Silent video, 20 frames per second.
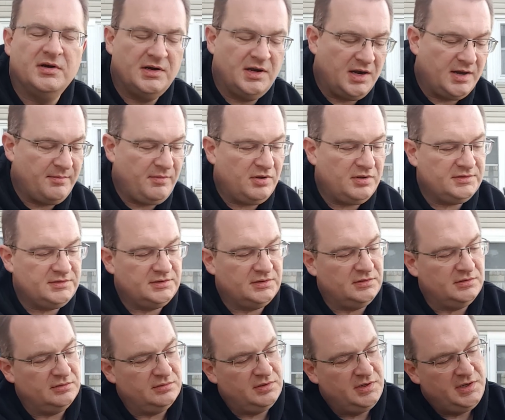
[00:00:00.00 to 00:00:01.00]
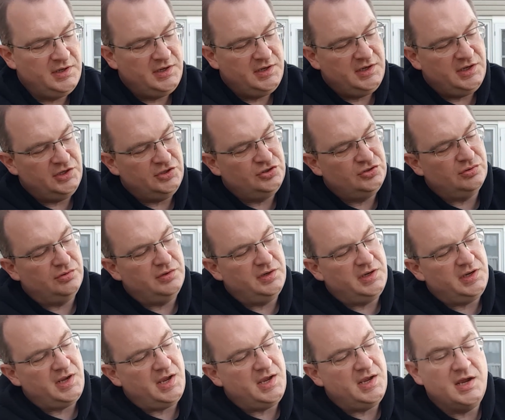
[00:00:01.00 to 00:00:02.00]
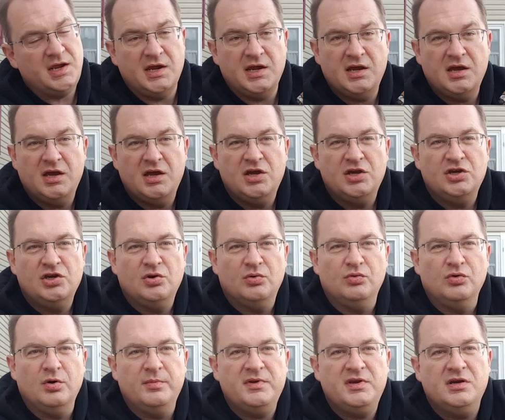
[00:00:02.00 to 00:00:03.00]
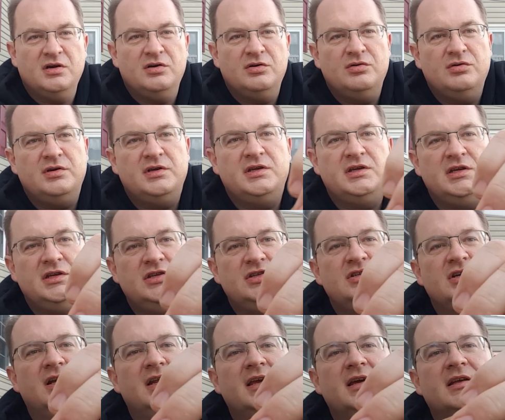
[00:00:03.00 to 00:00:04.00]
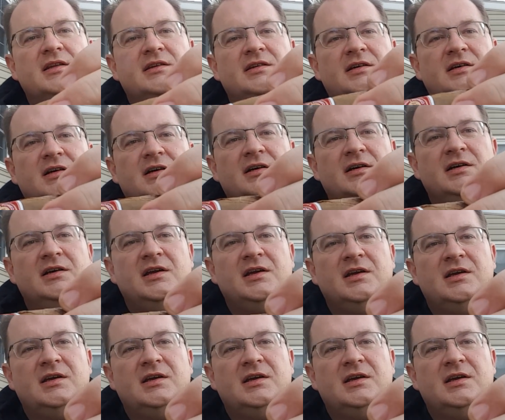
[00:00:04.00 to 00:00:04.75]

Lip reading: And I'm also enjoying a Romeo e Julieta,